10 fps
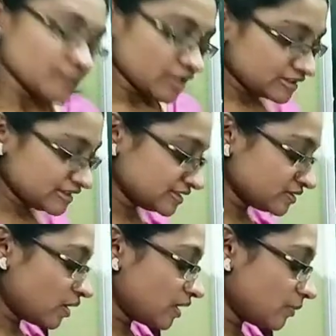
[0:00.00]
This is
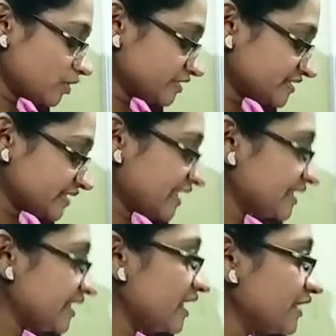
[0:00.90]
all about this
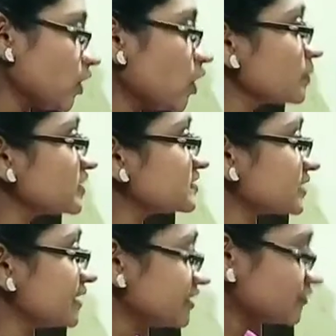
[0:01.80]
area. I hope it's
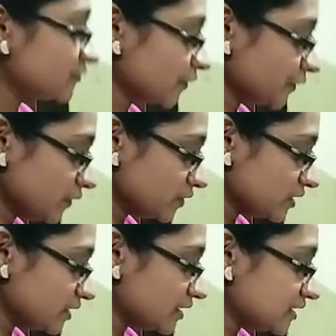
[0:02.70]
clear for you.
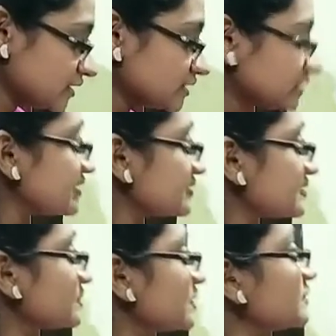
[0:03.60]
Just
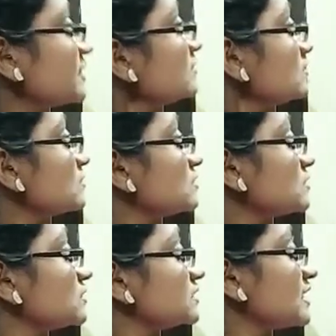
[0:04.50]
remember
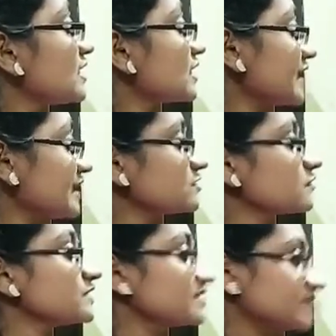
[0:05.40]
the case
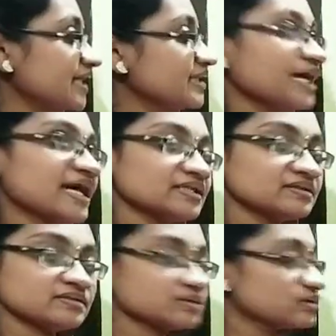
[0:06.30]
of the train and
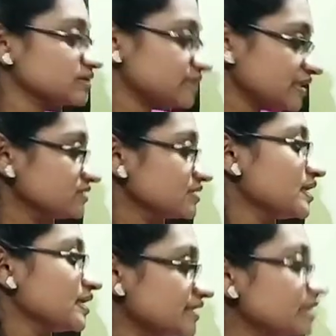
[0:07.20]
the things.
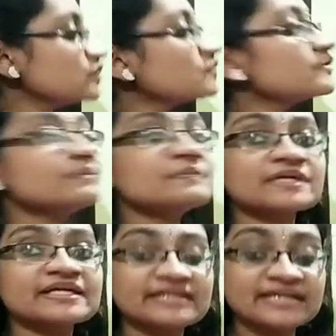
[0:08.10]
Then you will
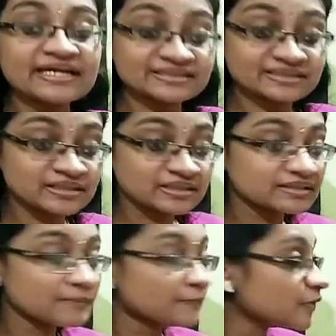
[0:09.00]
get
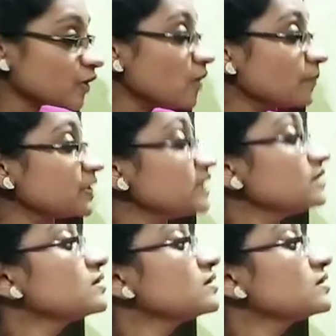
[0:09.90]
the proper